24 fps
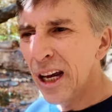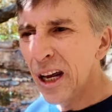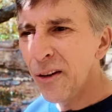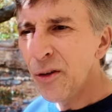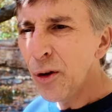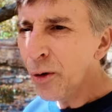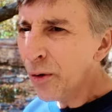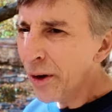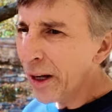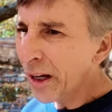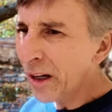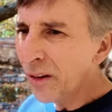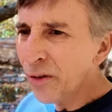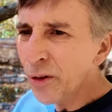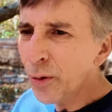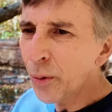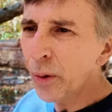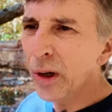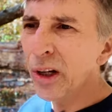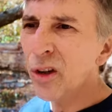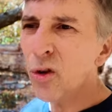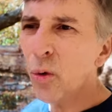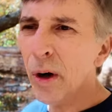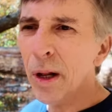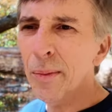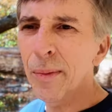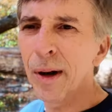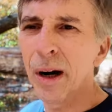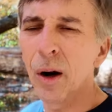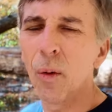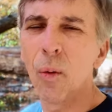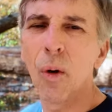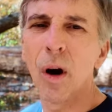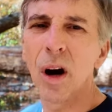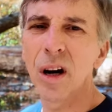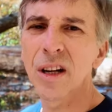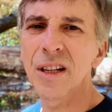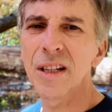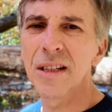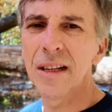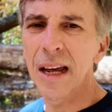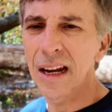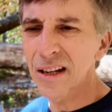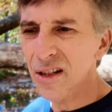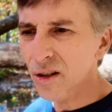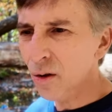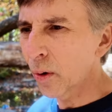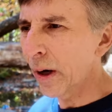If you can get in 3 20-minute walks,
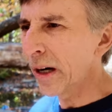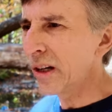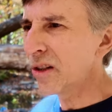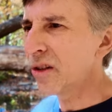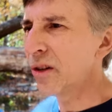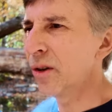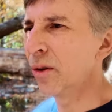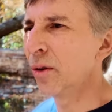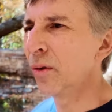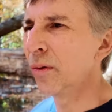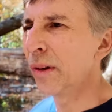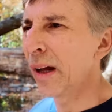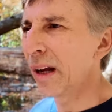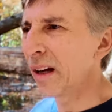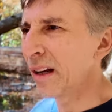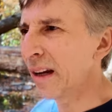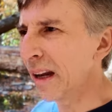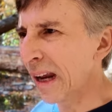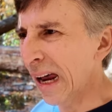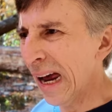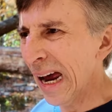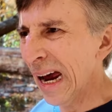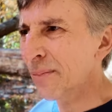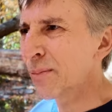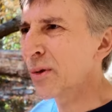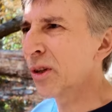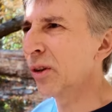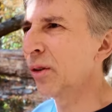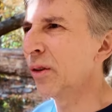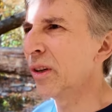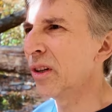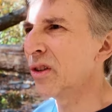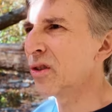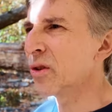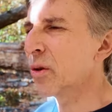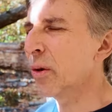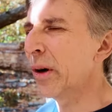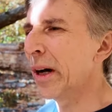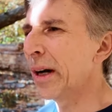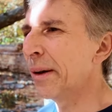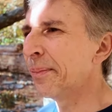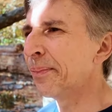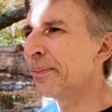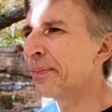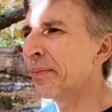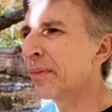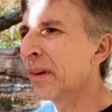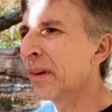that's great too. That absolutely is great.